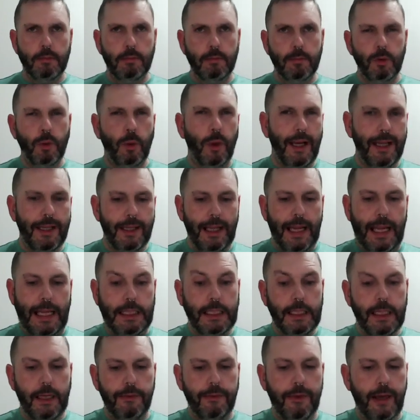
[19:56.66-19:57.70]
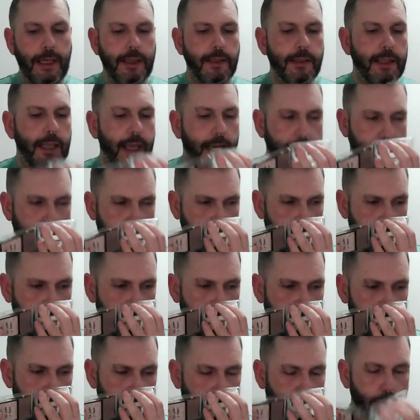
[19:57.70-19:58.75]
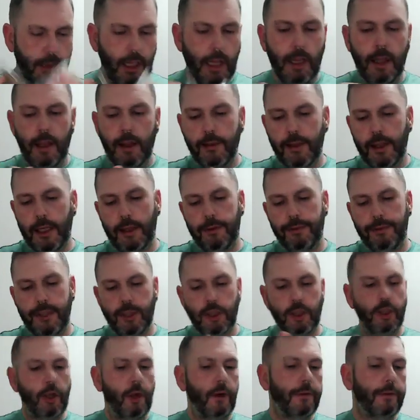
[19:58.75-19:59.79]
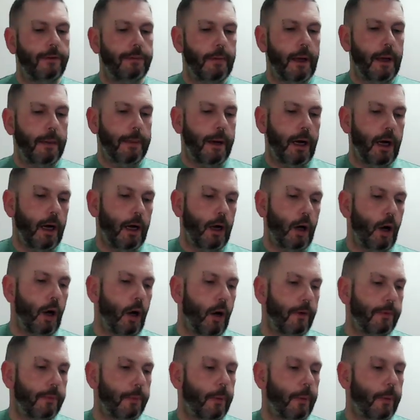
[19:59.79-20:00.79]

quite in-your-face scent. Then I finished off my bar of